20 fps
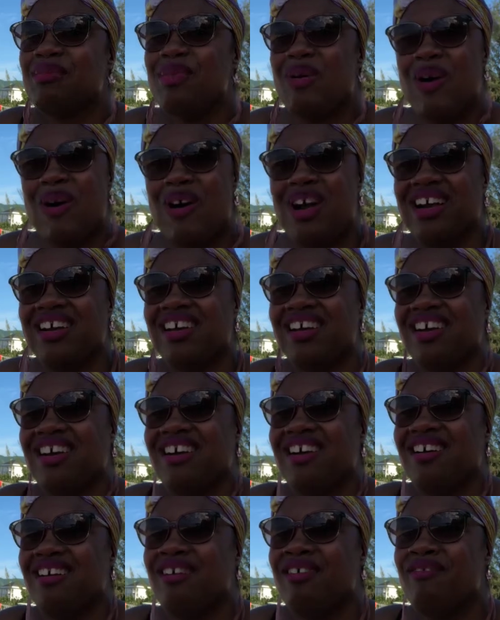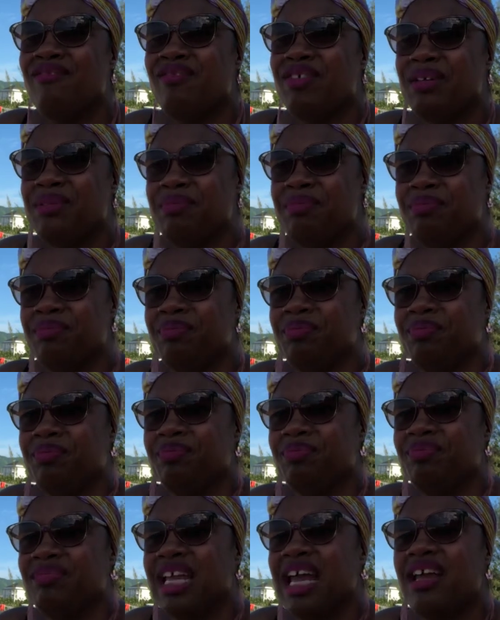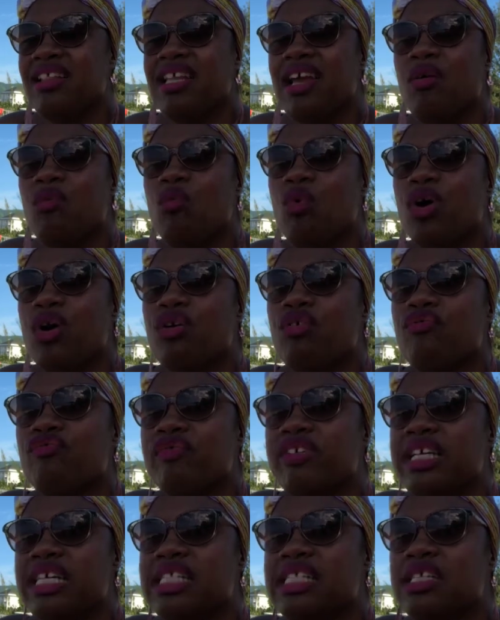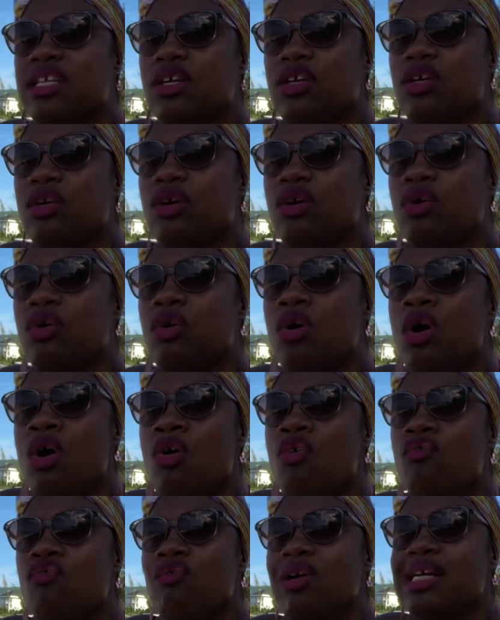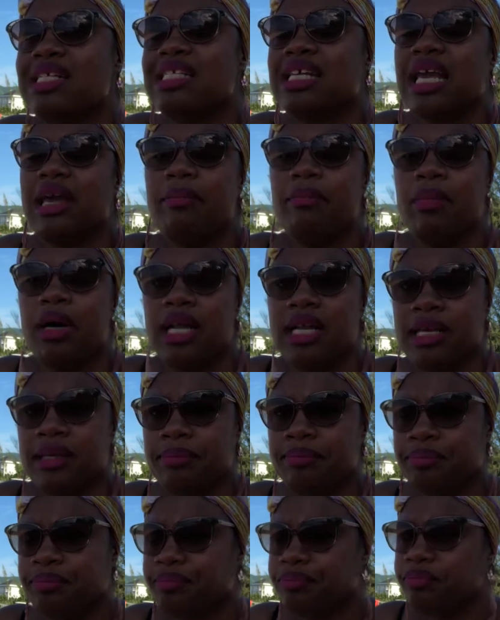a part of that word risk, risk and money,